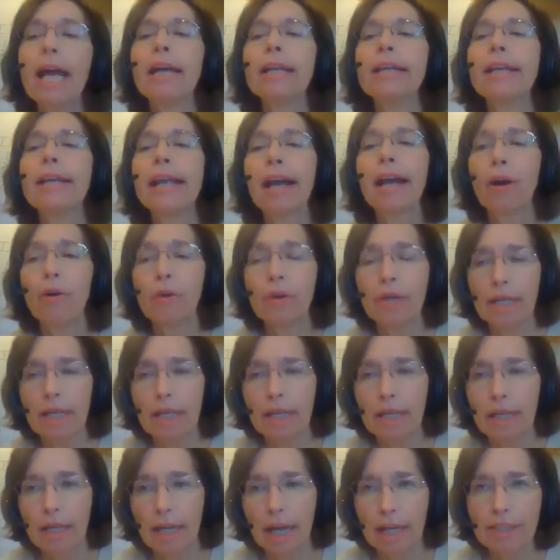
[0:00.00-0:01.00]
now,
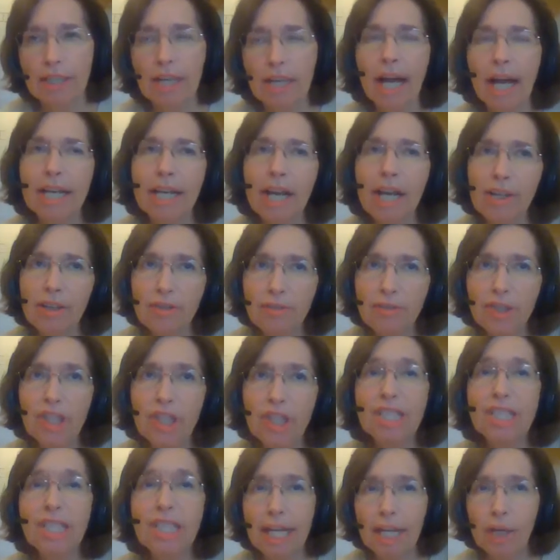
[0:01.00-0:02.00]
yeah, I know you've
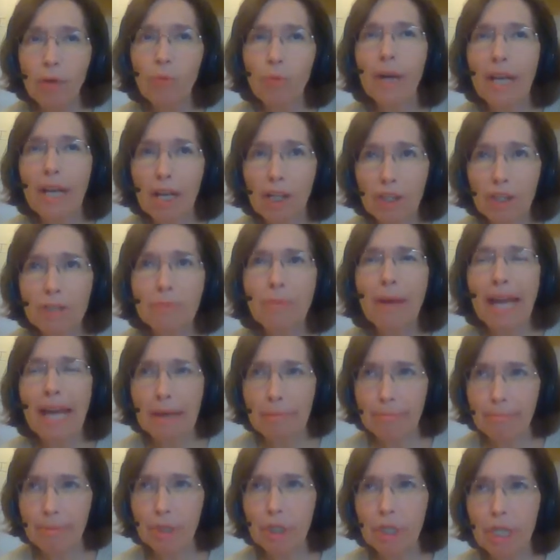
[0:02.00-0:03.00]
just done a whales
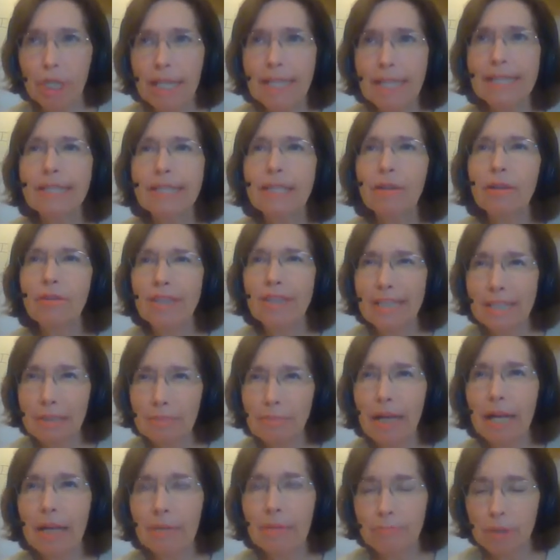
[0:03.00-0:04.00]
paper, and so this
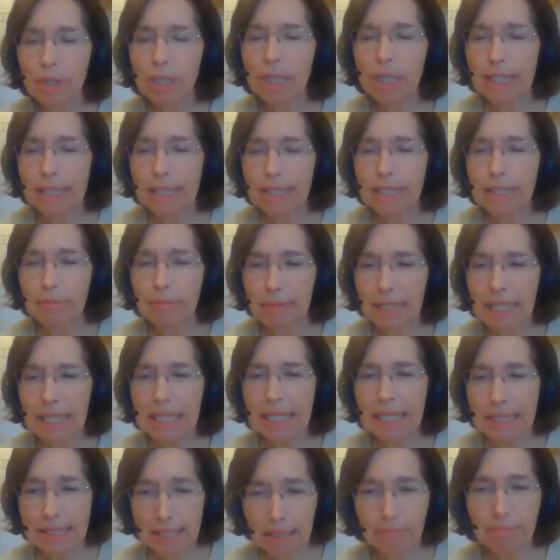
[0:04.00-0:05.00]
paper needs to be
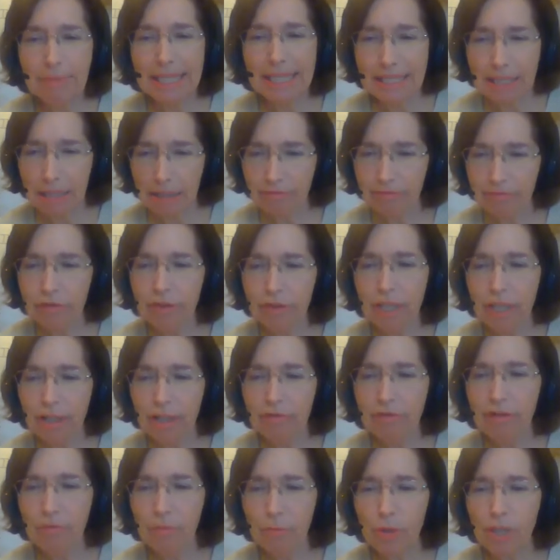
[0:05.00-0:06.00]
something different
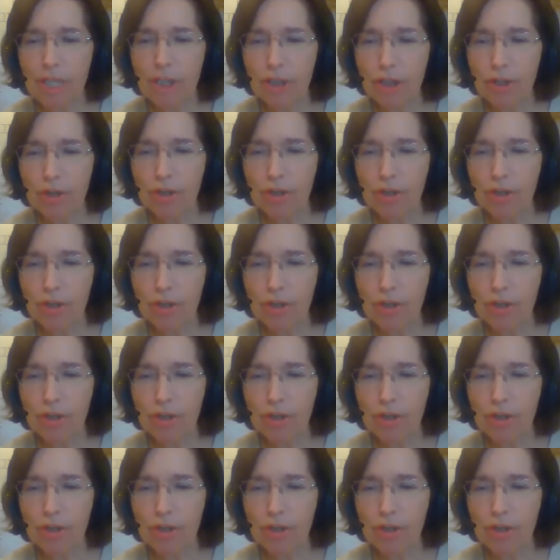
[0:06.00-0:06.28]
from what you